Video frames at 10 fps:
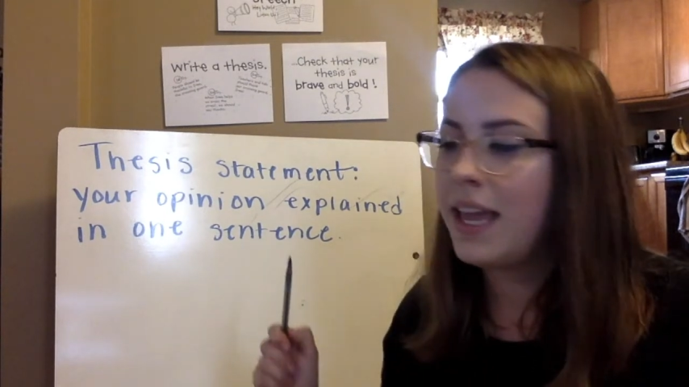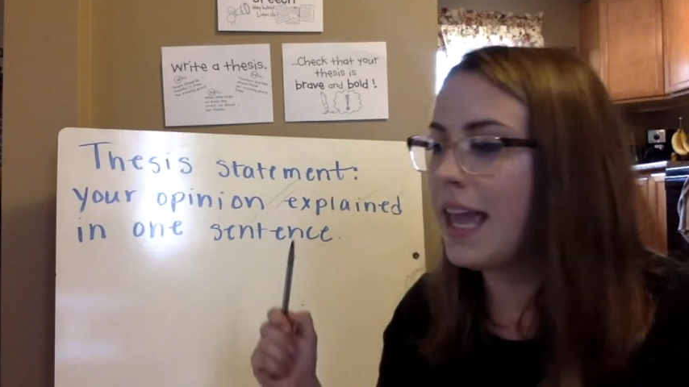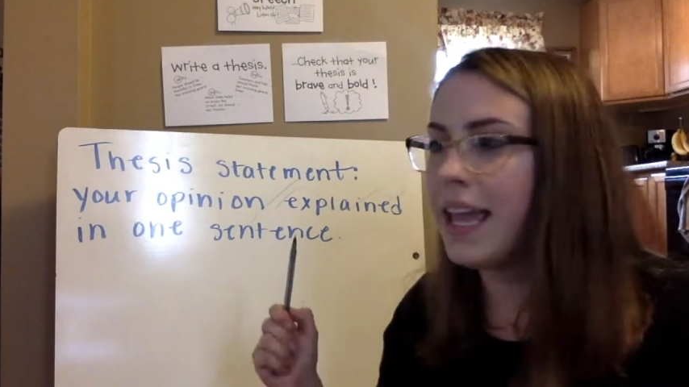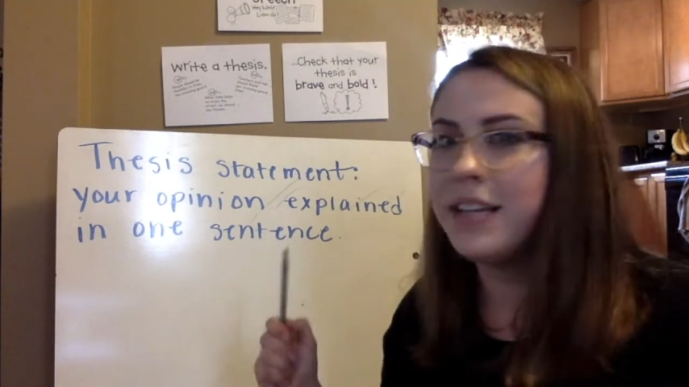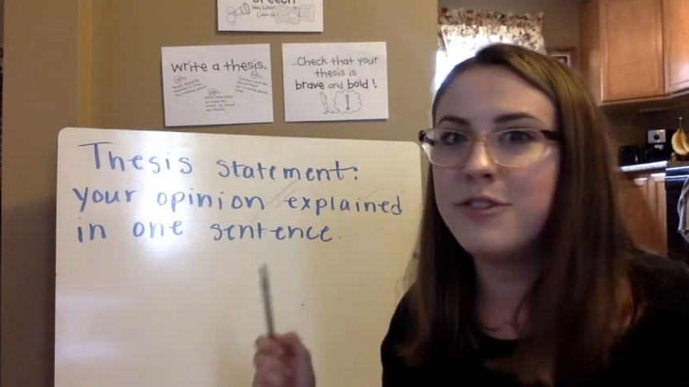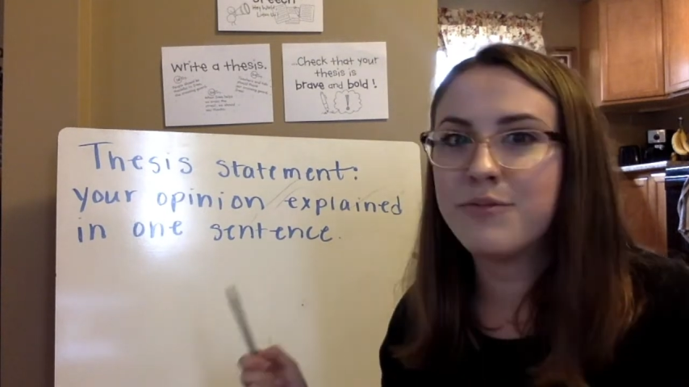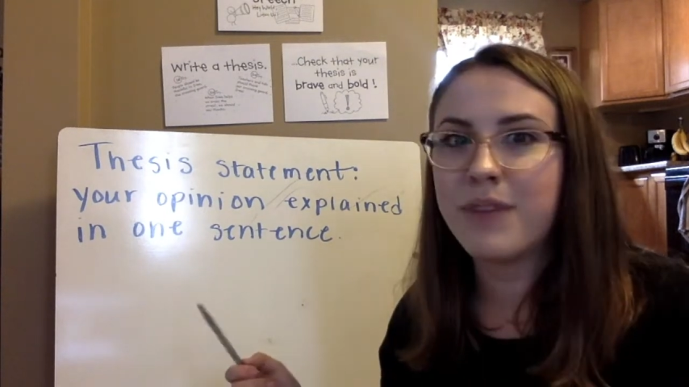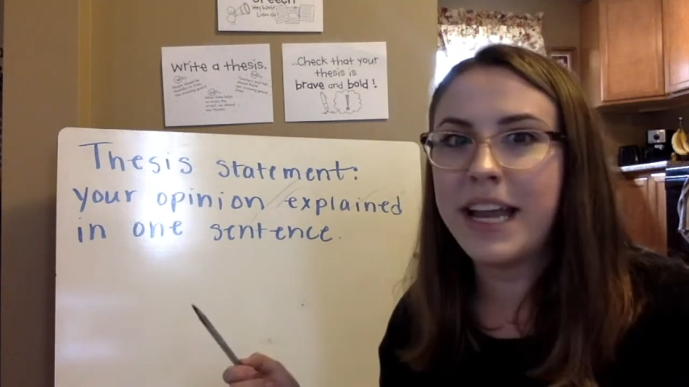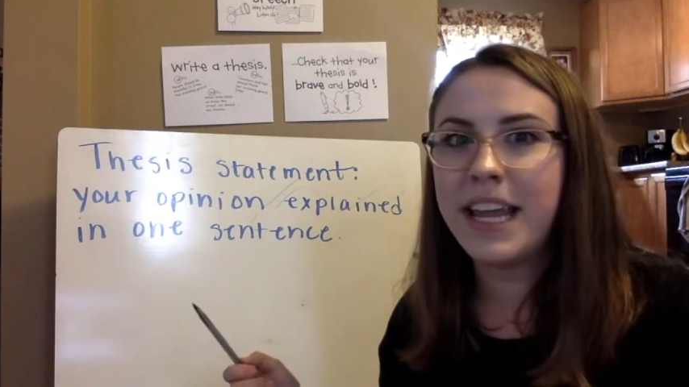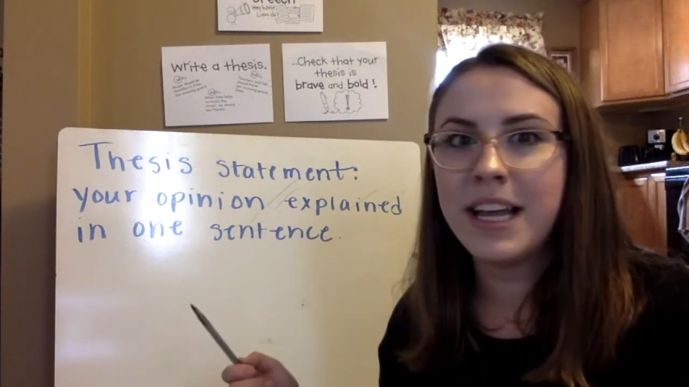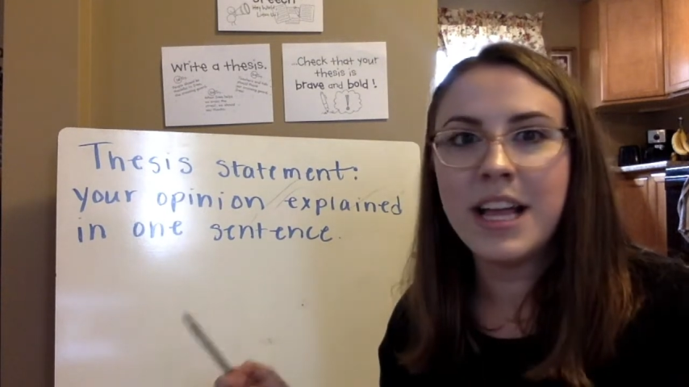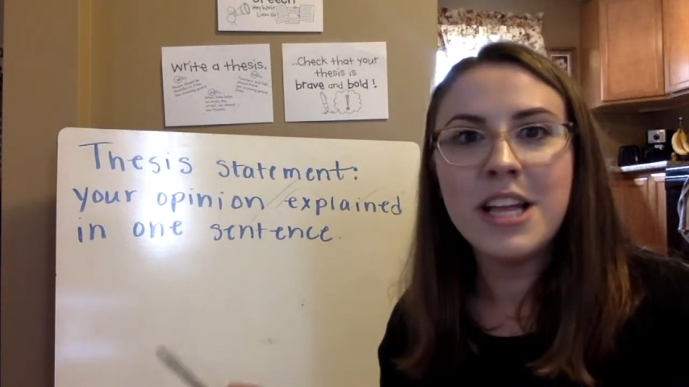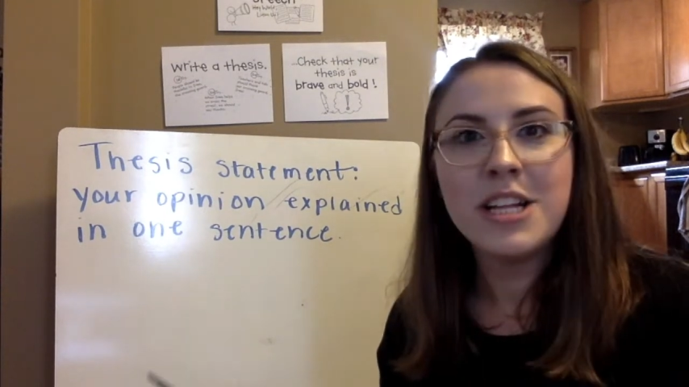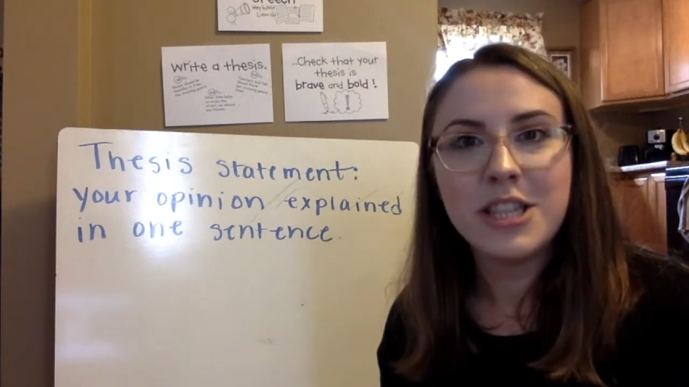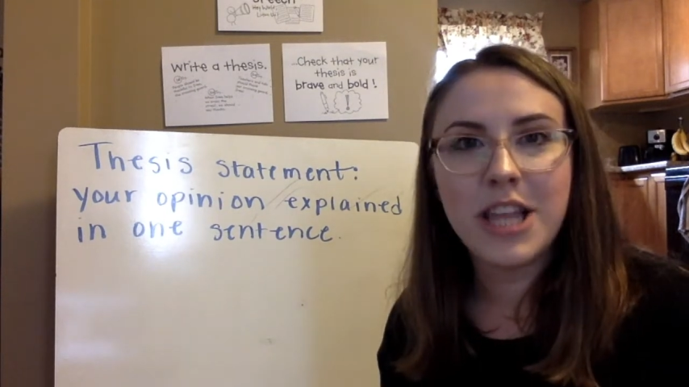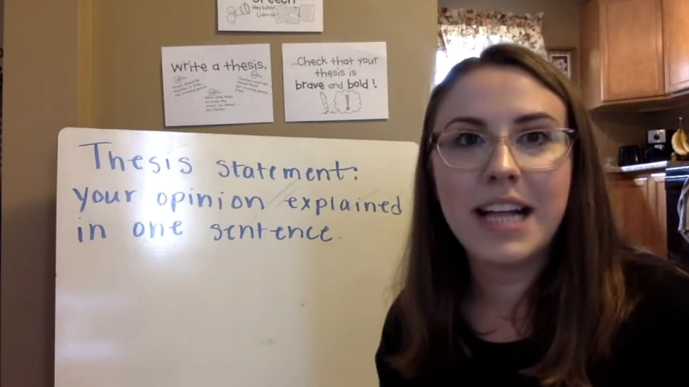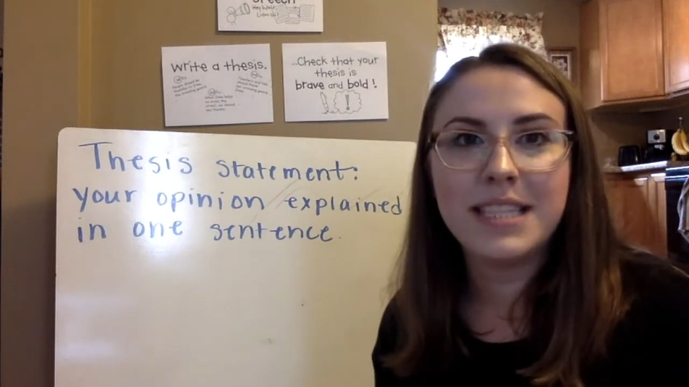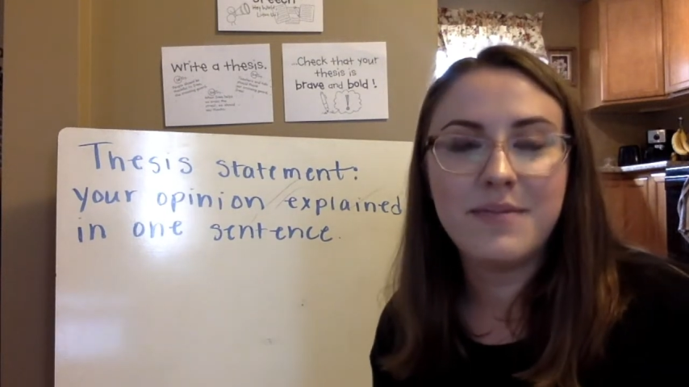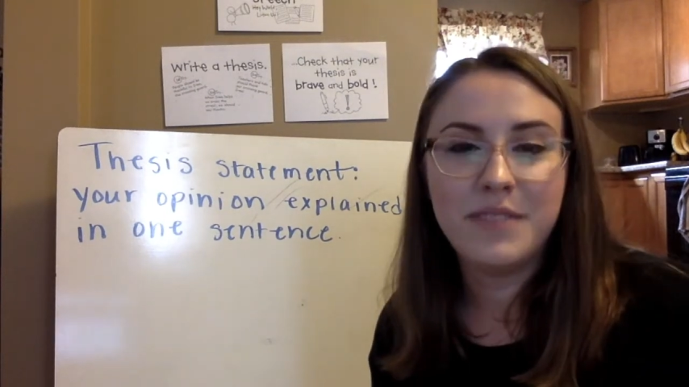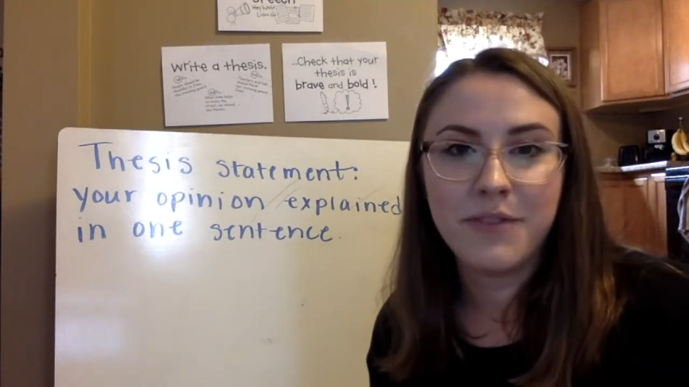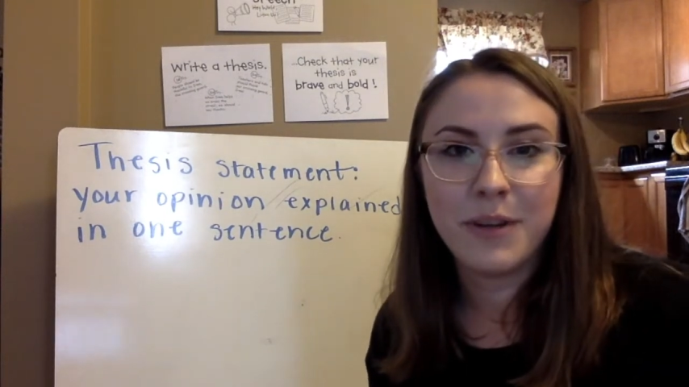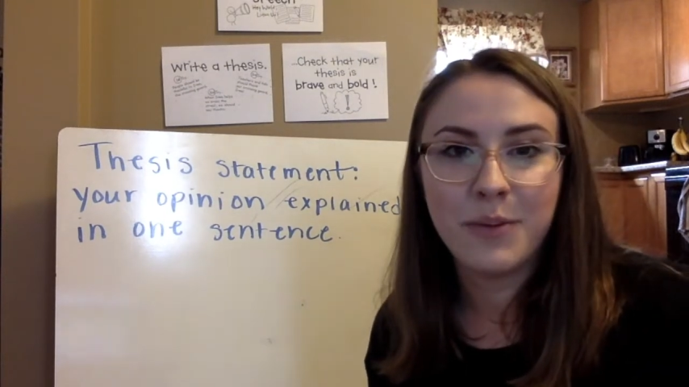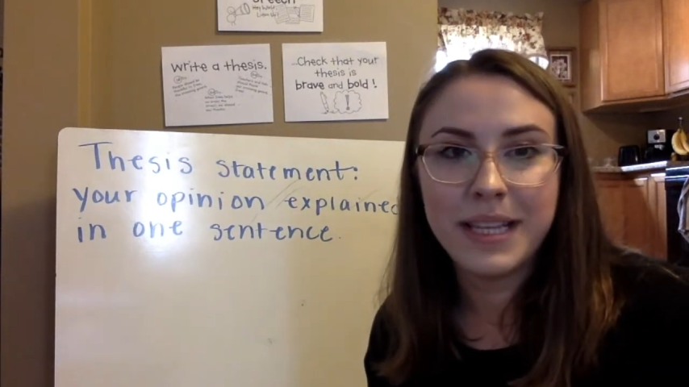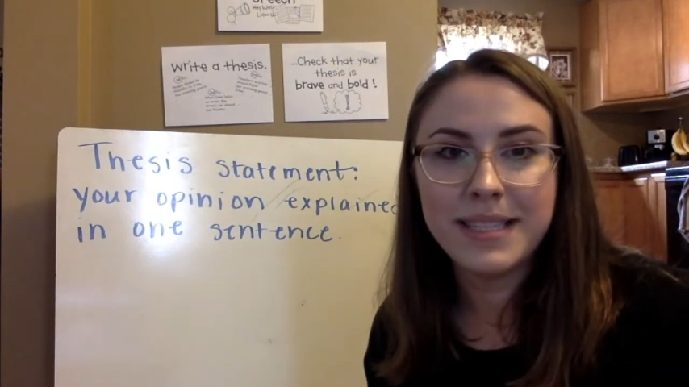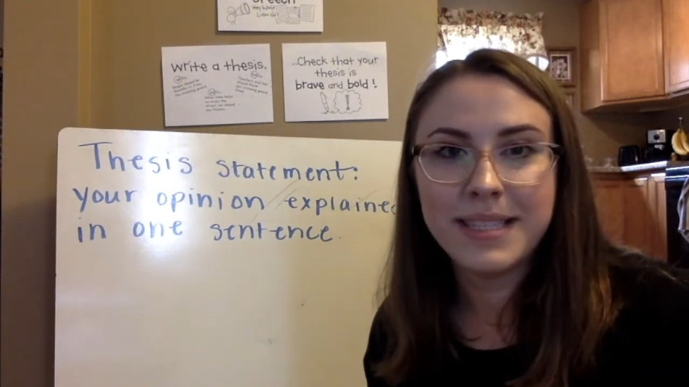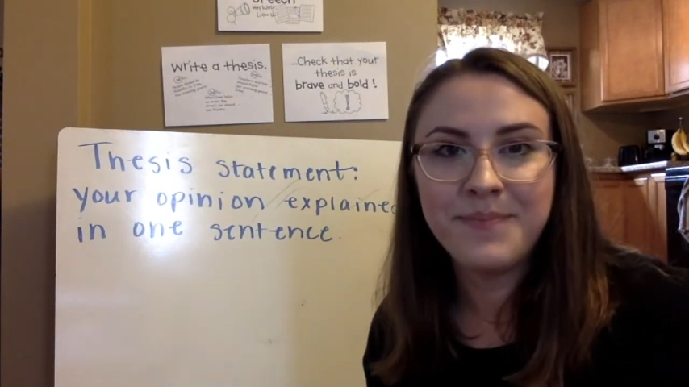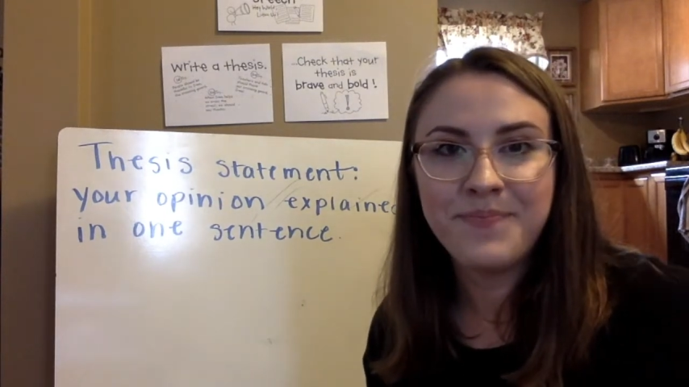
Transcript: and writing lots of different ones.